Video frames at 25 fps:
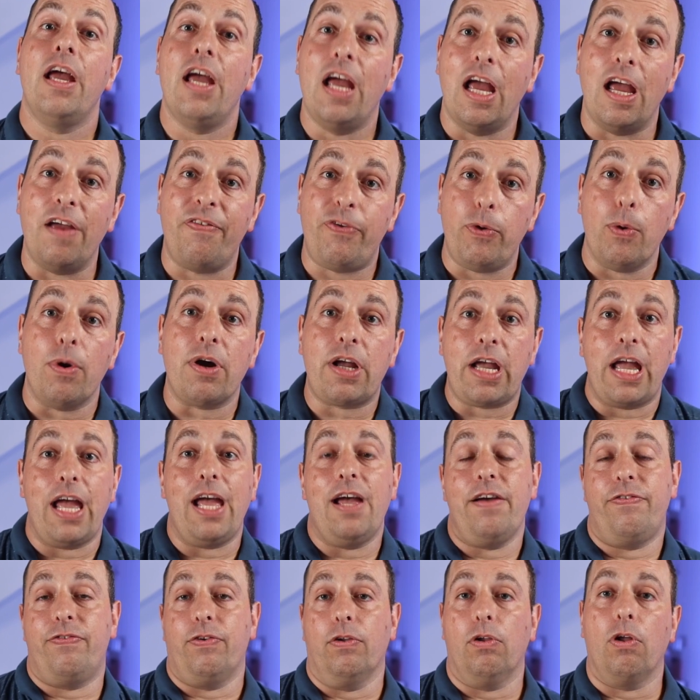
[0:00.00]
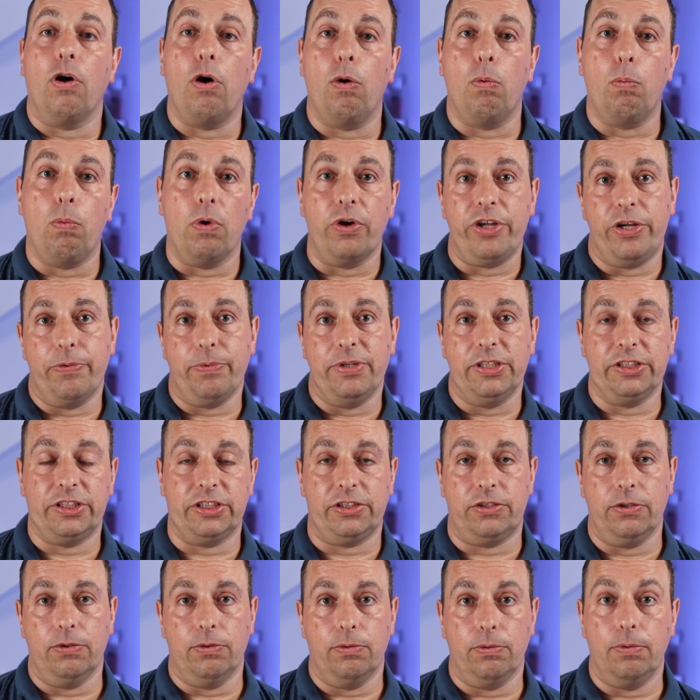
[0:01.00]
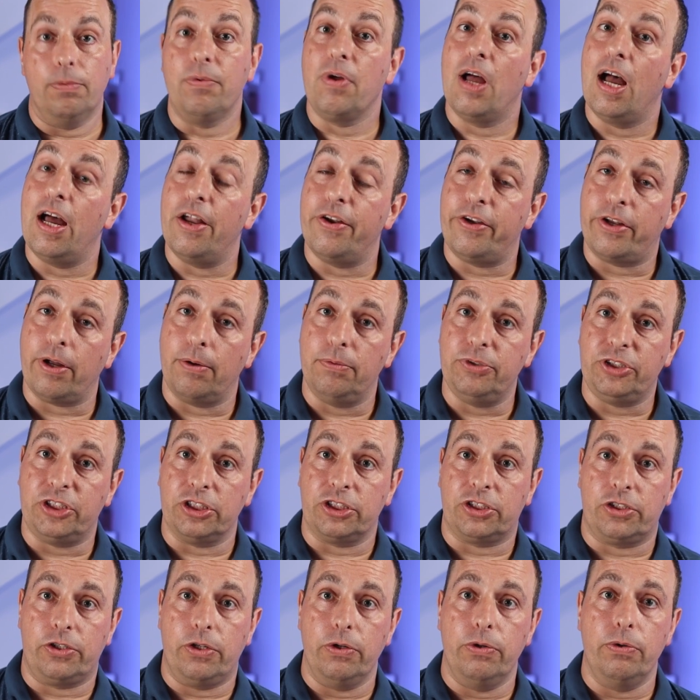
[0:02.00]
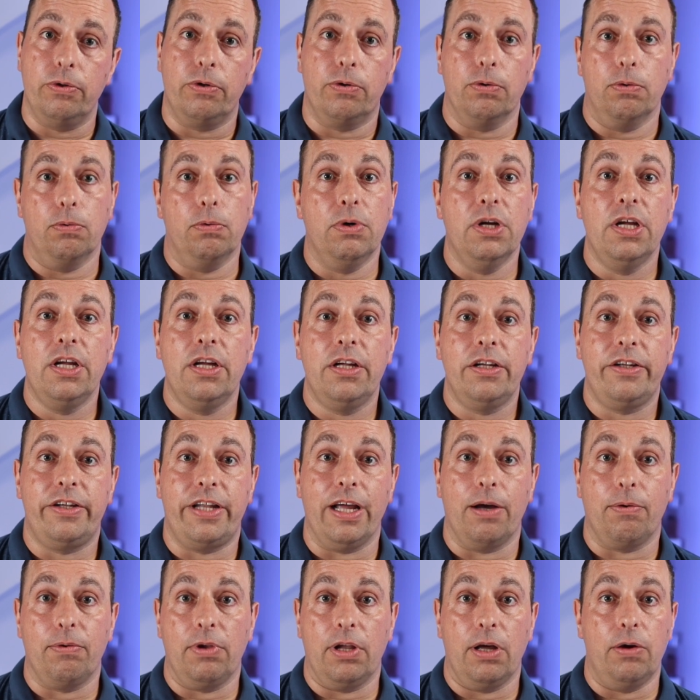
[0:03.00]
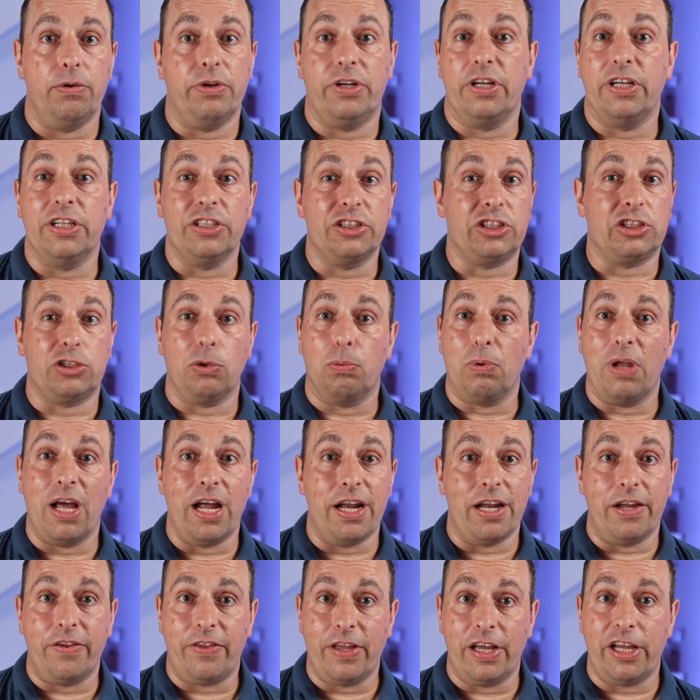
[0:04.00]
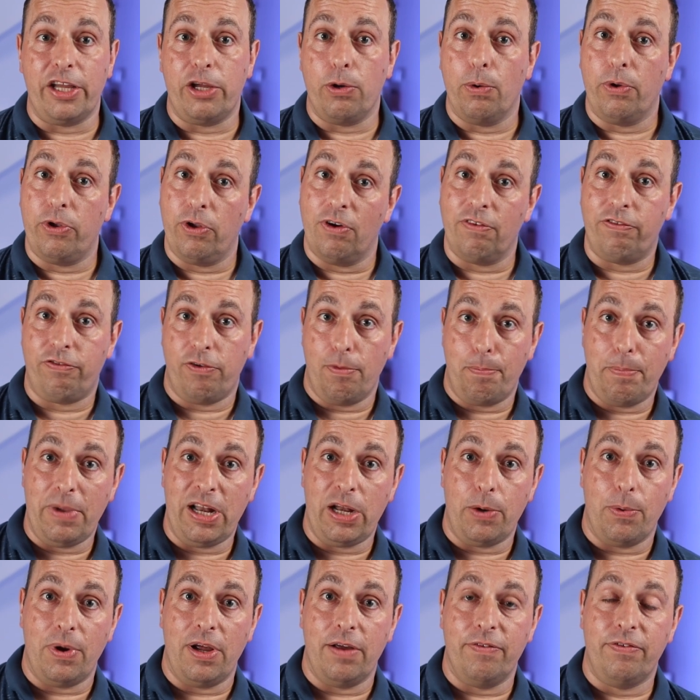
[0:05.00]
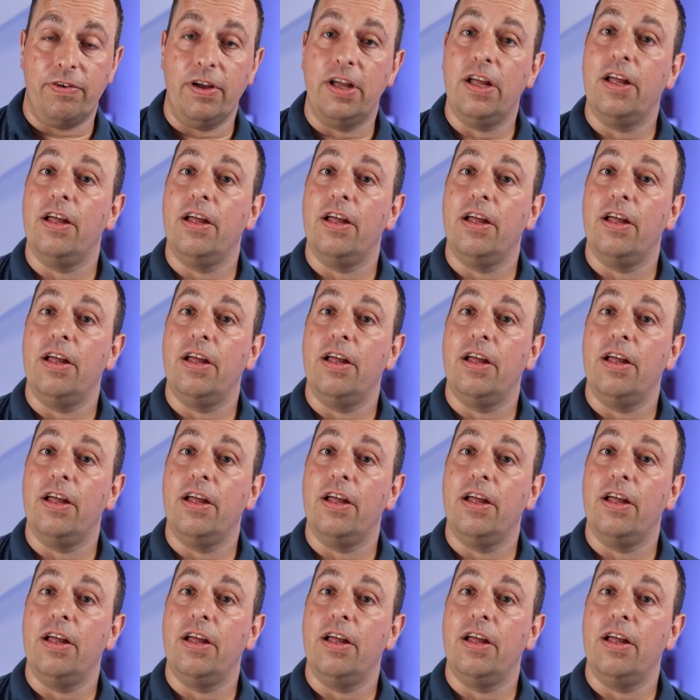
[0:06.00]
If you are careful on what you install and don't just Google, download and install anything you are not familiar with,